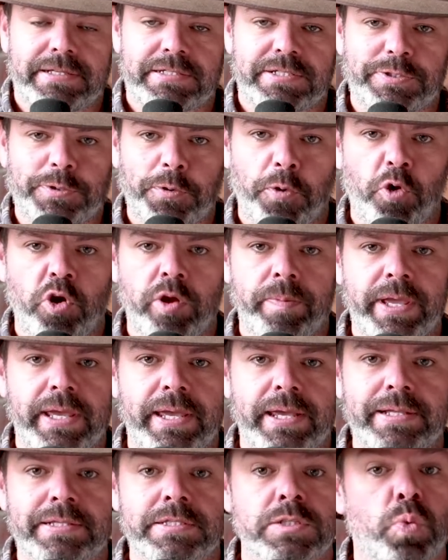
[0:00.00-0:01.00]
story
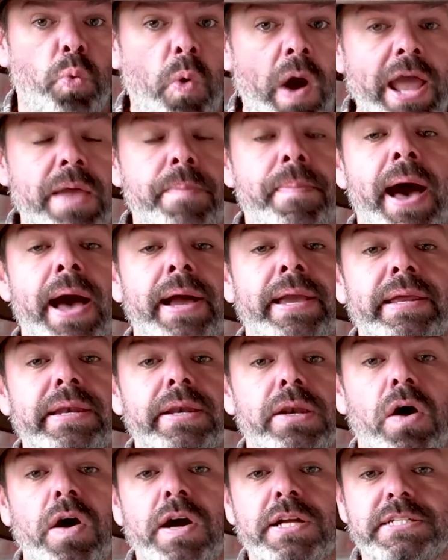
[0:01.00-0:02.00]
begins way back
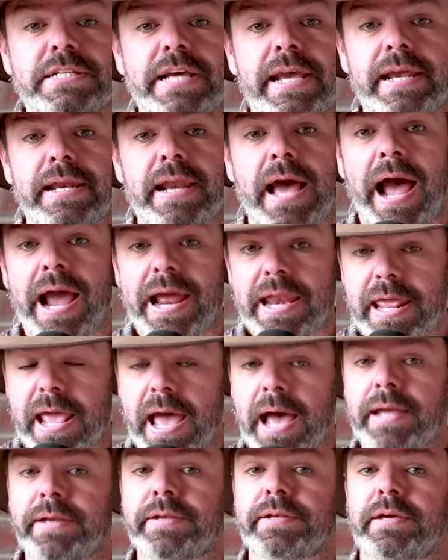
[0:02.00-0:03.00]
in
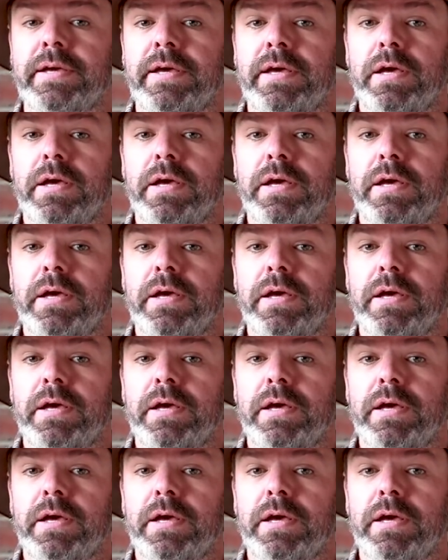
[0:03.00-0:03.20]
1988